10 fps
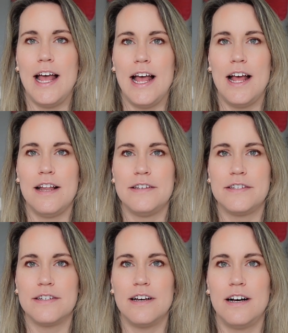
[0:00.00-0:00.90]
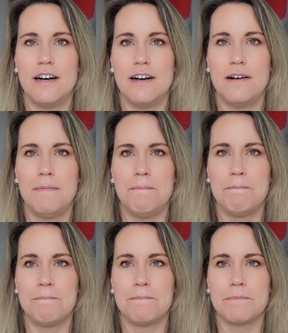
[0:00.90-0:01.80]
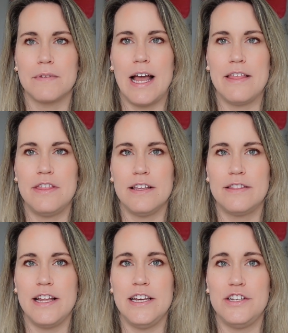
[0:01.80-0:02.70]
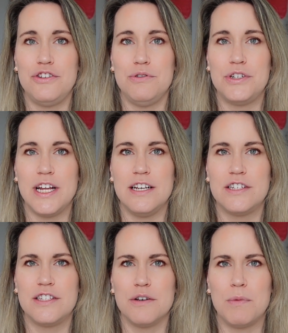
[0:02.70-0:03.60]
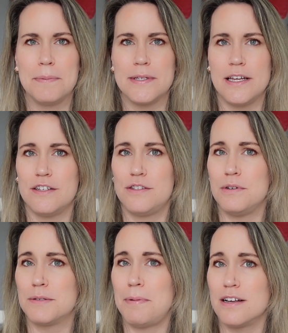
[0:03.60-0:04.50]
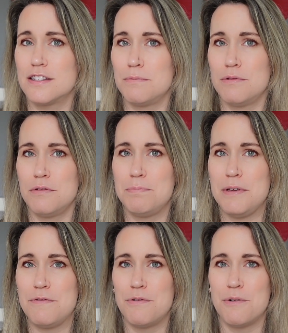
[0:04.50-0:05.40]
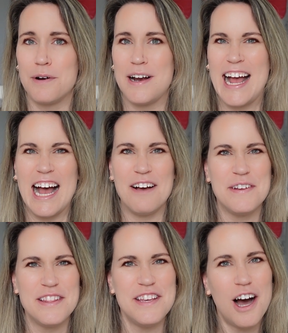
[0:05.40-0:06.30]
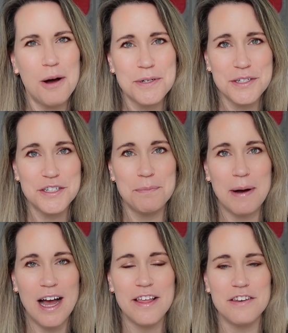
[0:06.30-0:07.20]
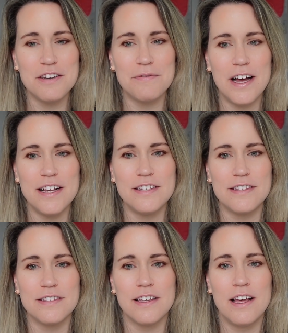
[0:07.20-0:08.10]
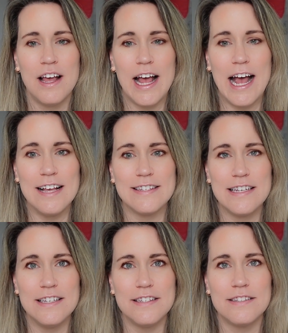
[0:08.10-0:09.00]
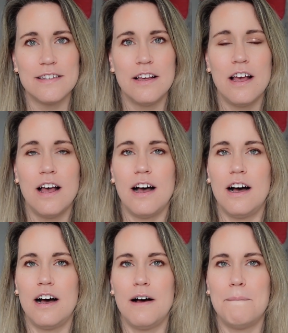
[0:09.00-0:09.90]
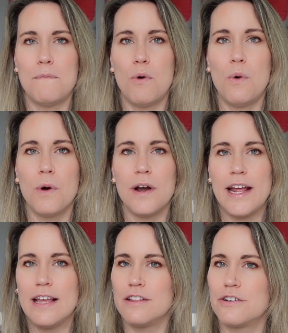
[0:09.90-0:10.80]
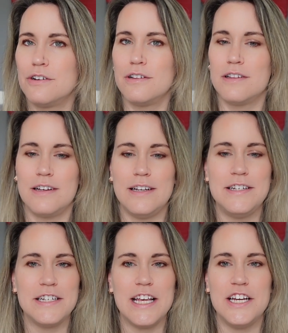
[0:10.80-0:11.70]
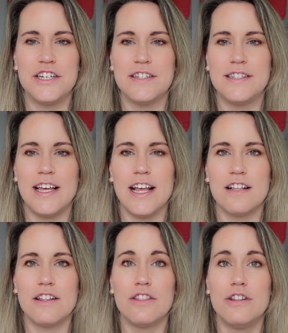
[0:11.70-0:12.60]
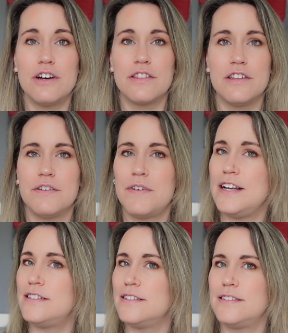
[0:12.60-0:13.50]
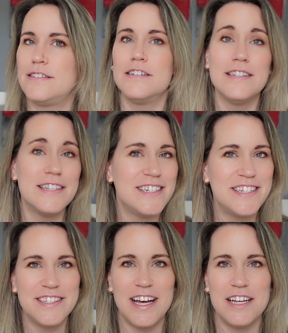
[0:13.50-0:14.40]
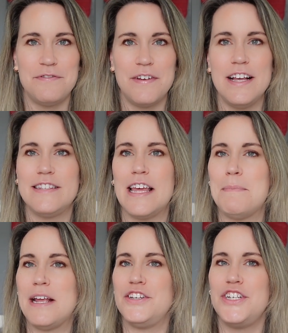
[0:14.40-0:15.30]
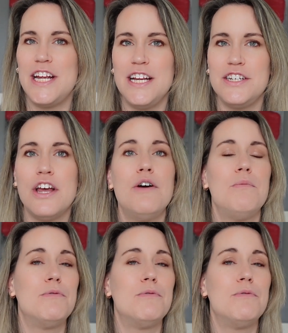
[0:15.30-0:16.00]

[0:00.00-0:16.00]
And I think they need to change the website as soon as possible before having the option to buy the device as is. Or a little indication saying, look, the device is still in the design phase and may change.